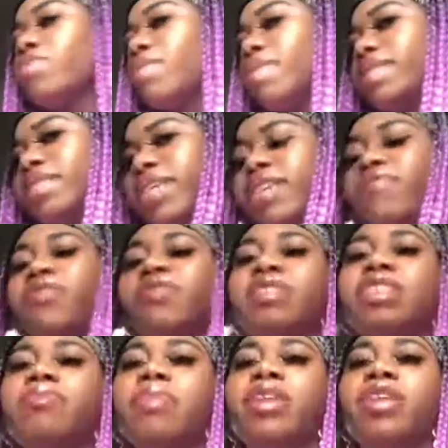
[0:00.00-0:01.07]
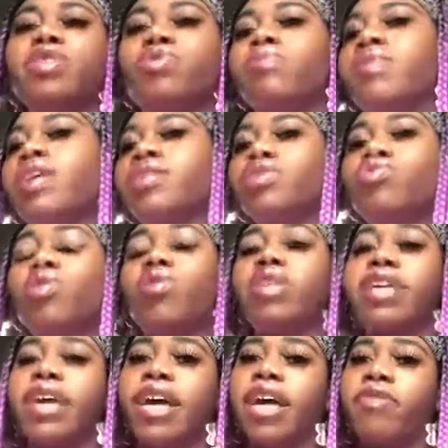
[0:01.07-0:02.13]
10-15 minutes, which means you only
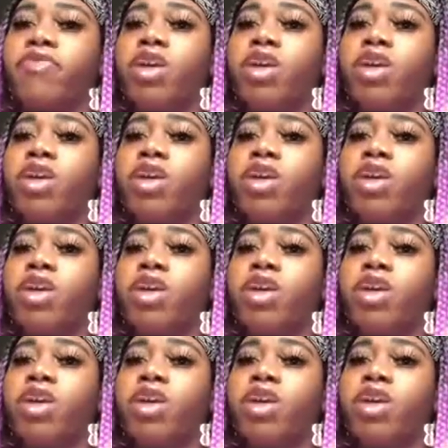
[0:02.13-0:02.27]
have